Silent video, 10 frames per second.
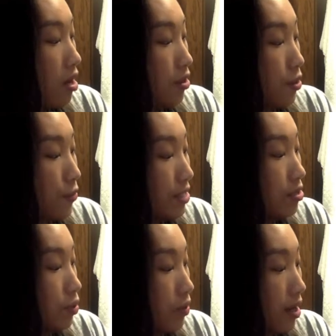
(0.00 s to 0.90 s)
The
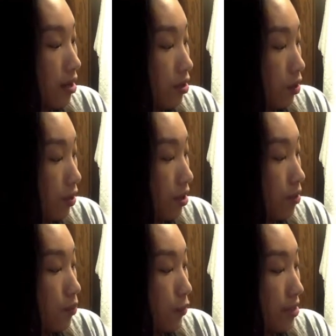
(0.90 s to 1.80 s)
3-story auditorium
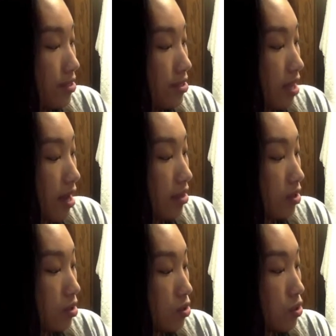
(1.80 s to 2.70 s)
was stacked
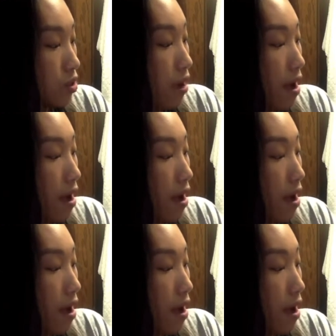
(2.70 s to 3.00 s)
so